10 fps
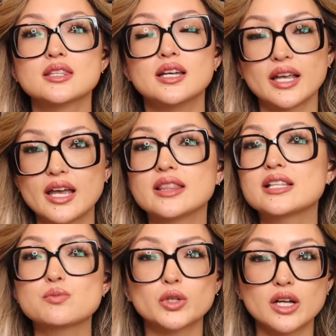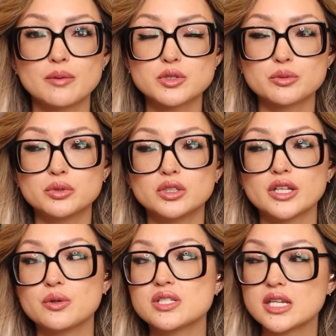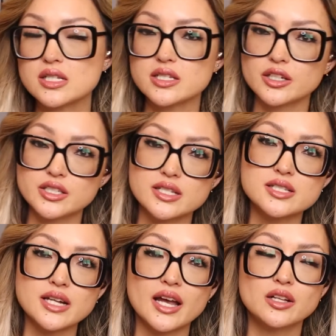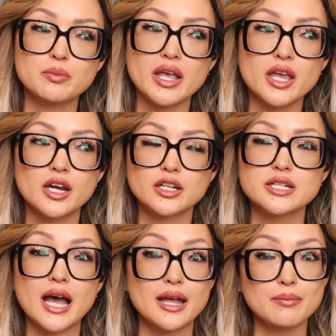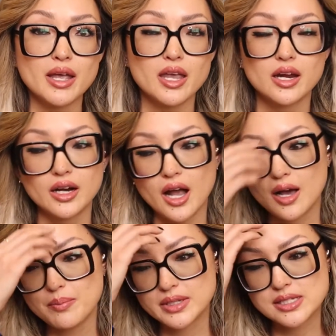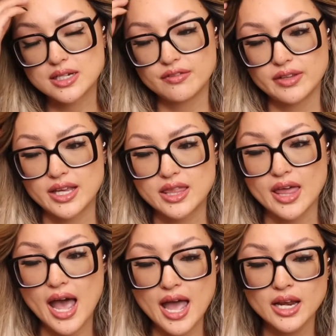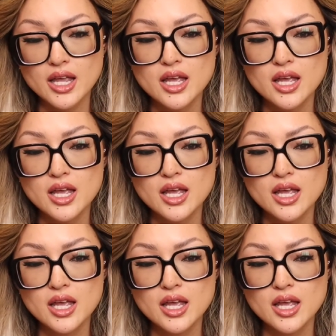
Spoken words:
again, that's more comfortable. It was easier to style my hair, tie my hair up and stuff like that.